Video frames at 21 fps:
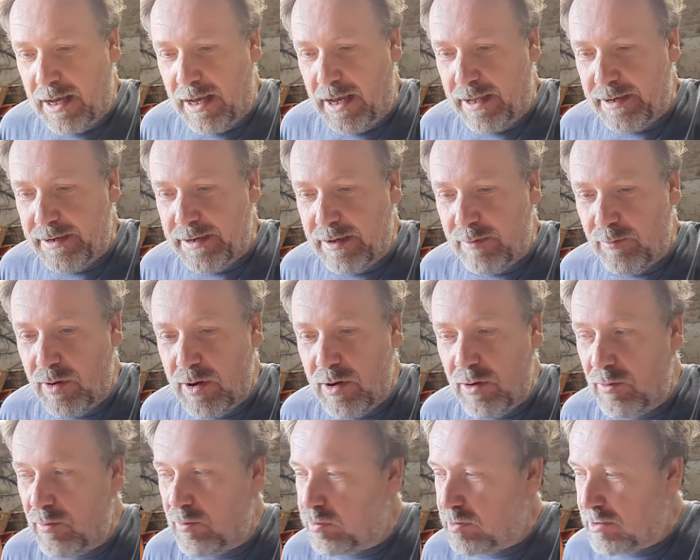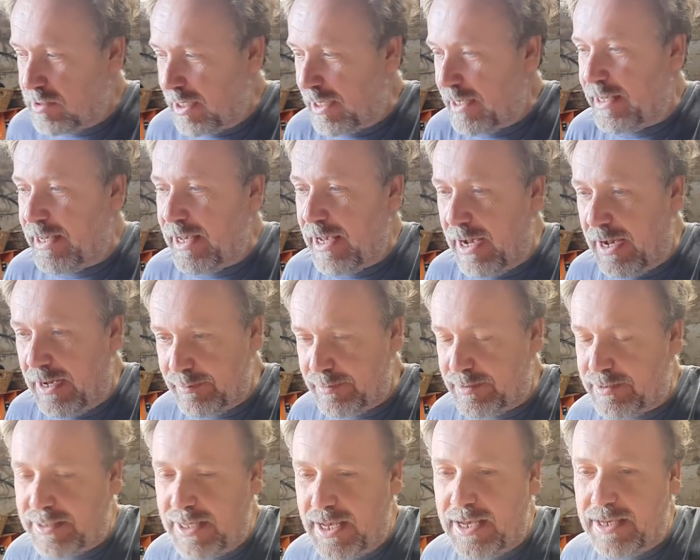then we'll take it
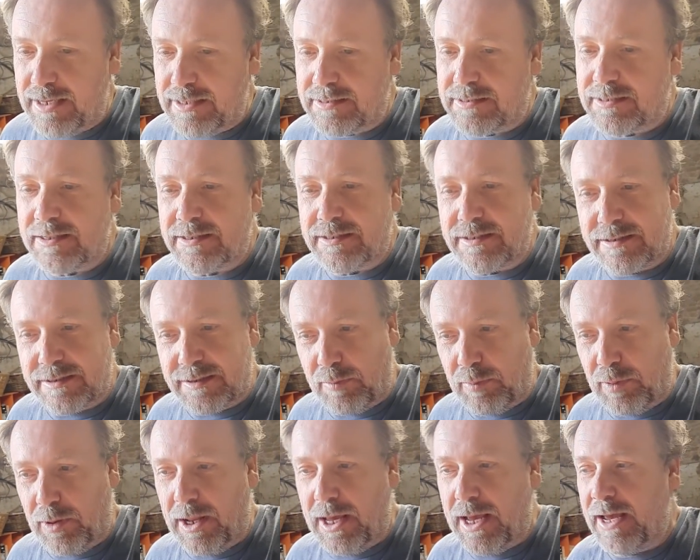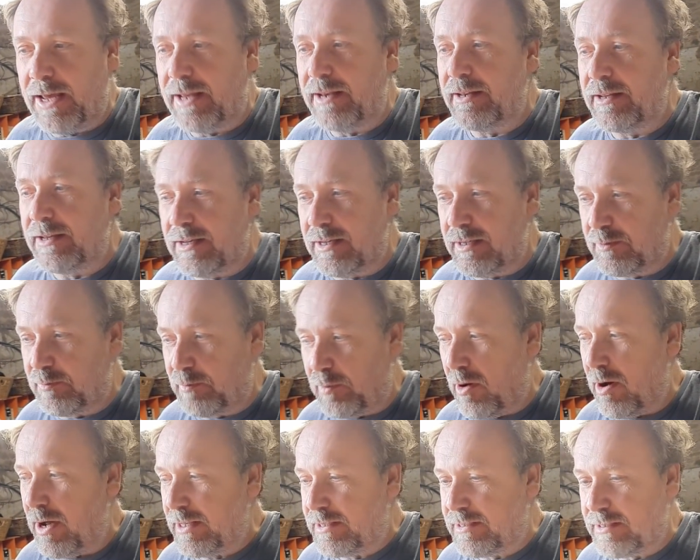upstairs. This is the plan, is
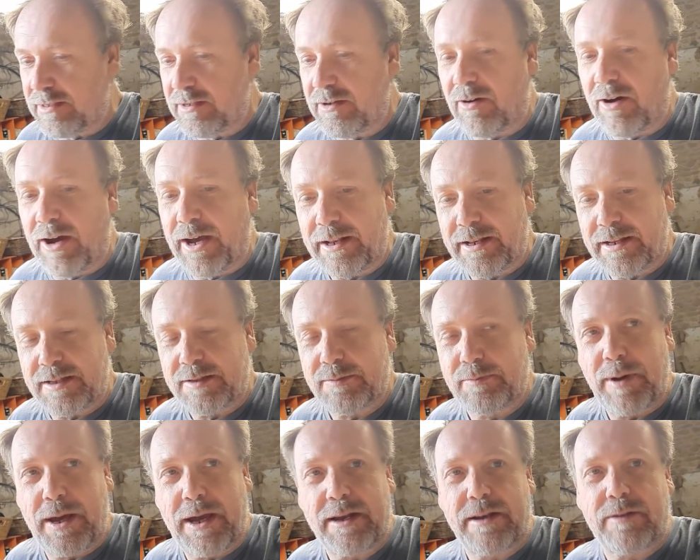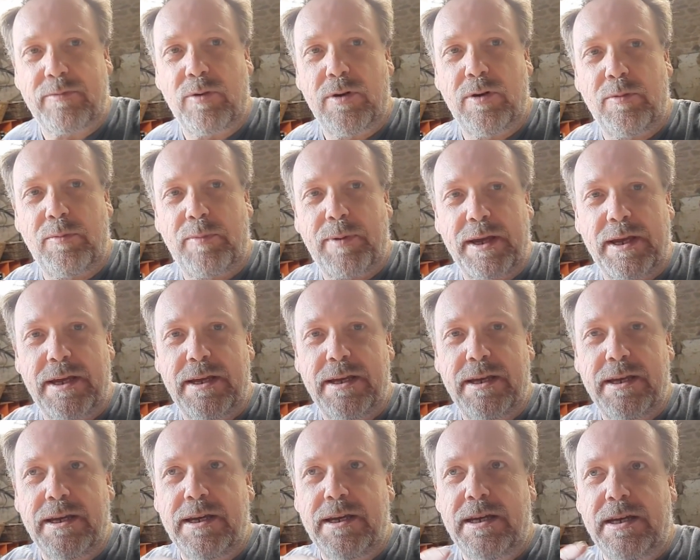by tonight this bed will be
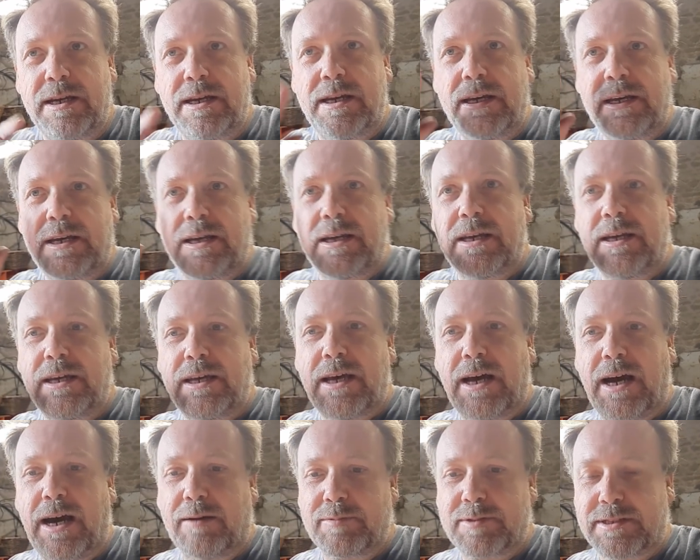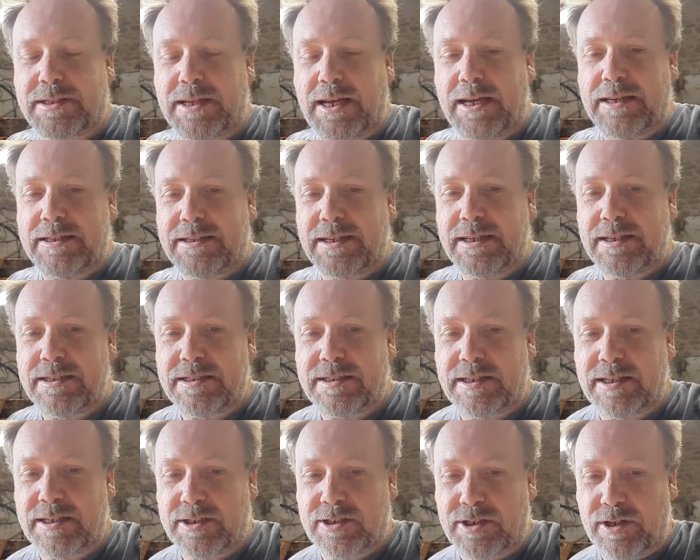upstairs in
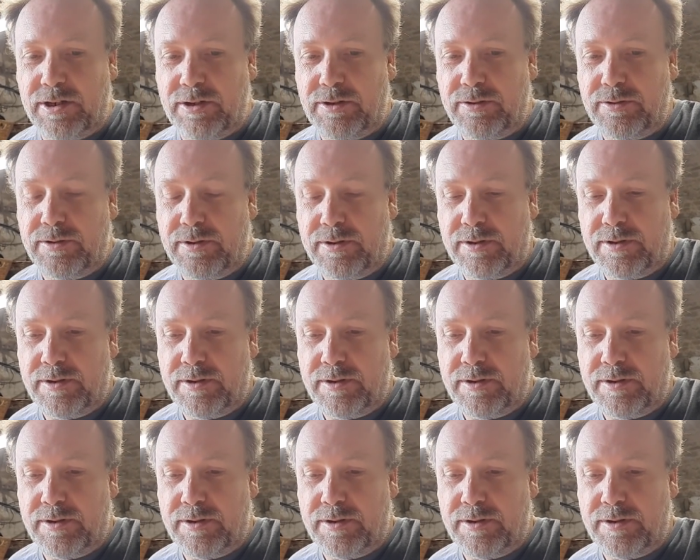situ.